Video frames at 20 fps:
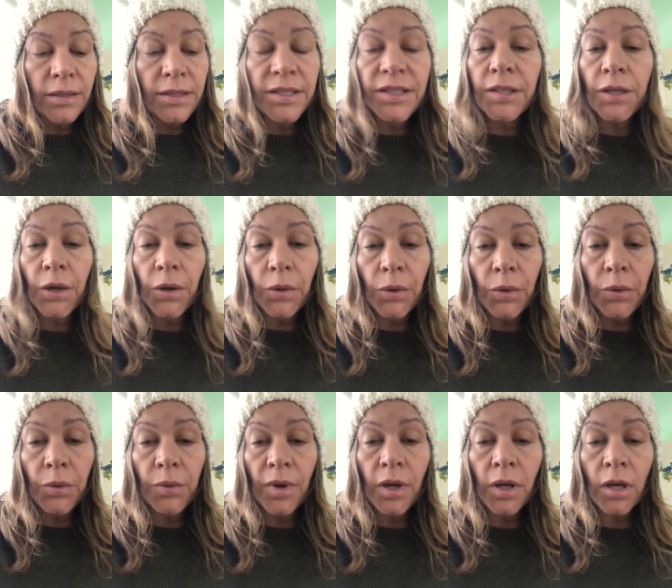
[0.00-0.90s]

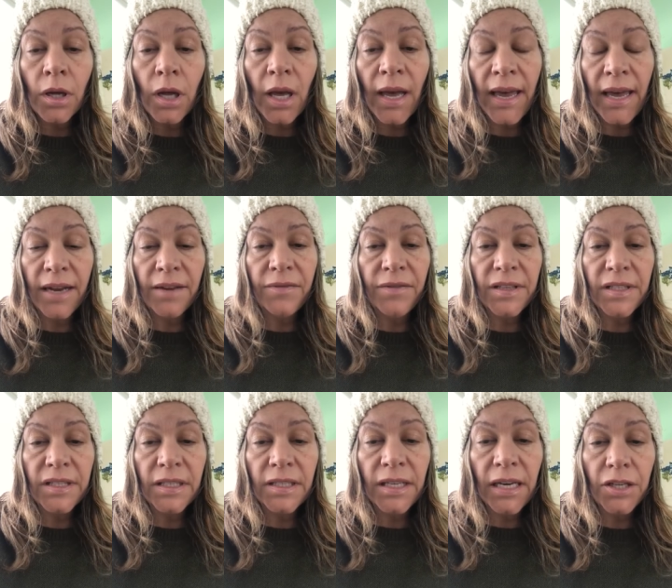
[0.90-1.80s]
So I had a
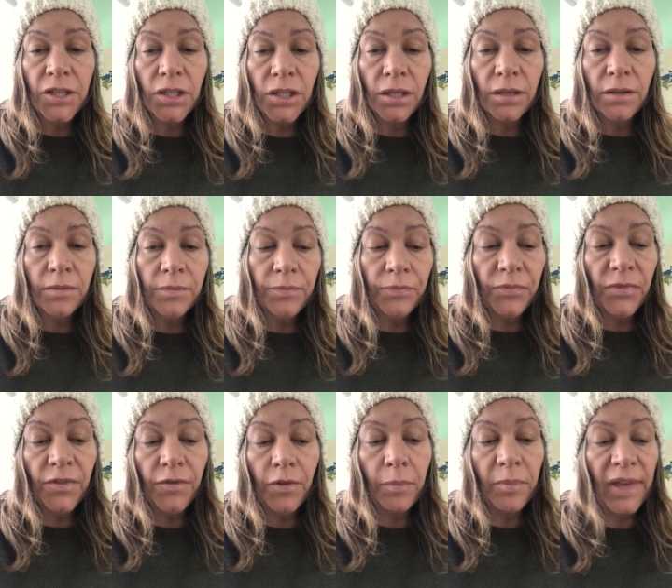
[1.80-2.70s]
visitation
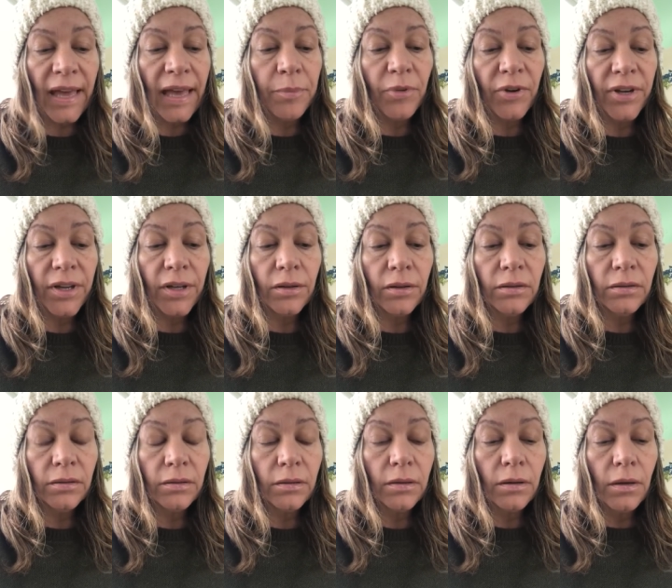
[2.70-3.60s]
from
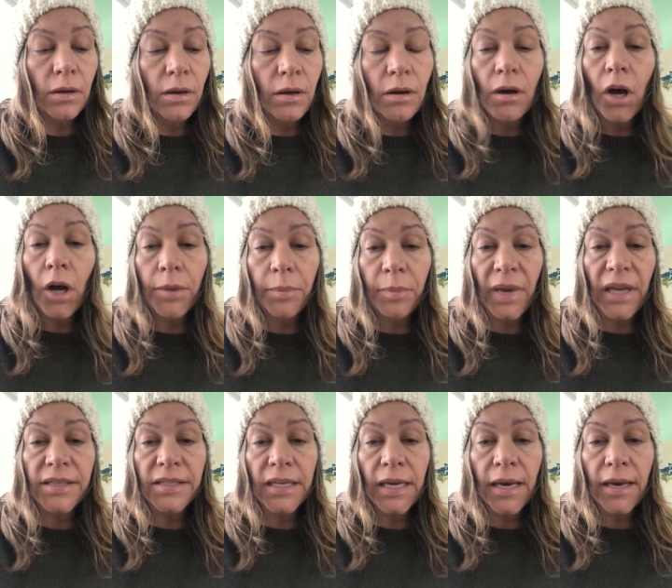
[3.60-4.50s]
Gabriel on
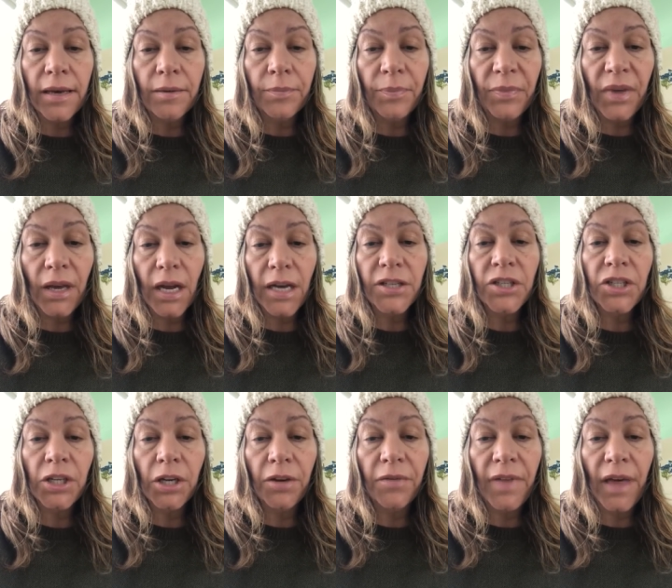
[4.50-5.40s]
Monday, and I
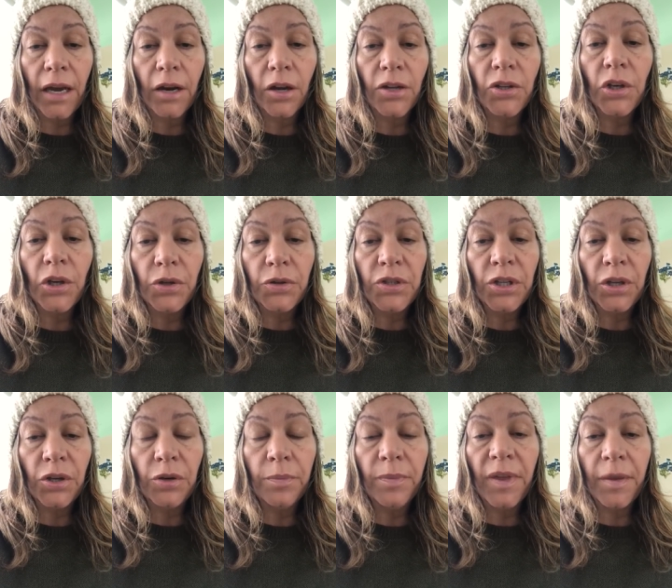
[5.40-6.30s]
shared that on
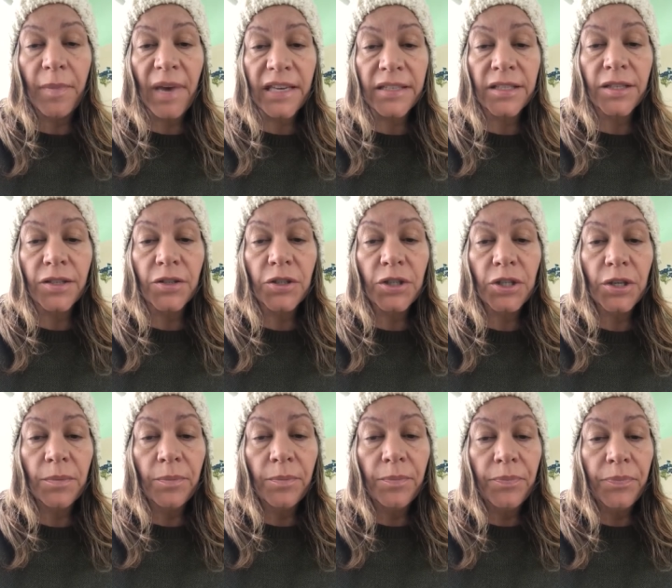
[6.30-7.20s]
YouTube, the
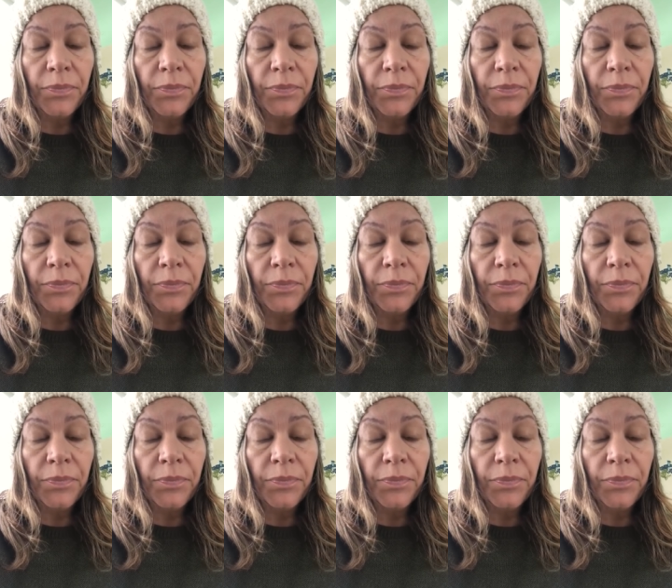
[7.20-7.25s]
message.